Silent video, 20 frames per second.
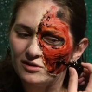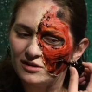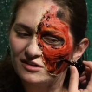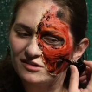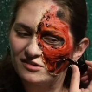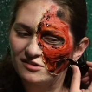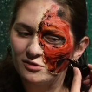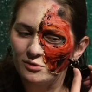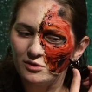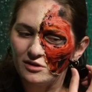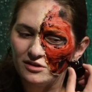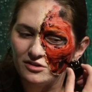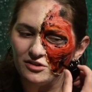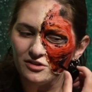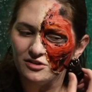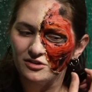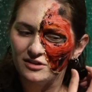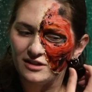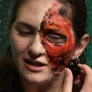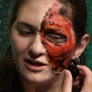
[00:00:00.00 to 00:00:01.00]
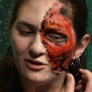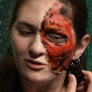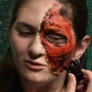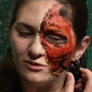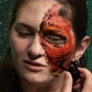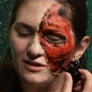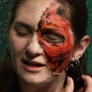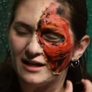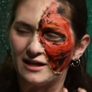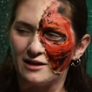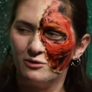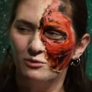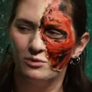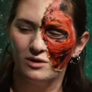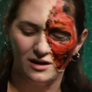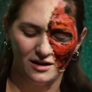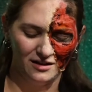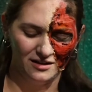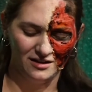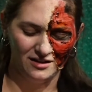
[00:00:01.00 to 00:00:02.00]
It sort of turned out like I
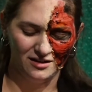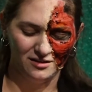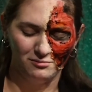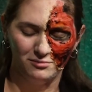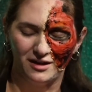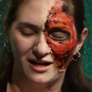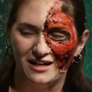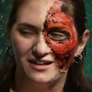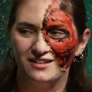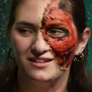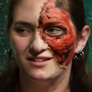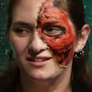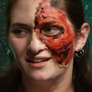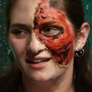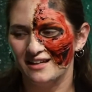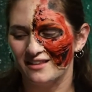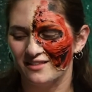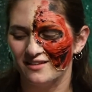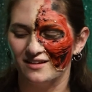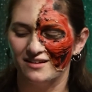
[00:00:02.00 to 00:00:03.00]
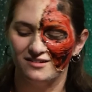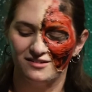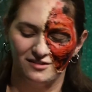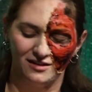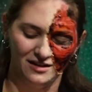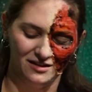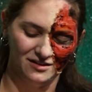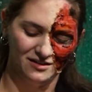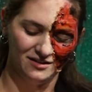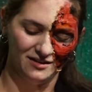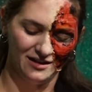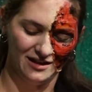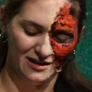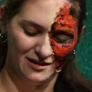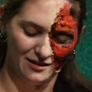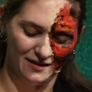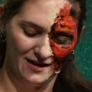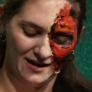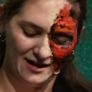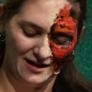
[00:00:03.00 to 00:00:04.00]
wanted, but I didn't like this or I didn't like
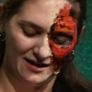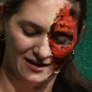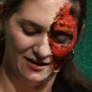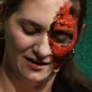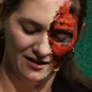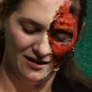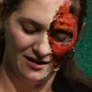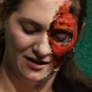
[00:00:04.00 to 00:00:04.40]
that.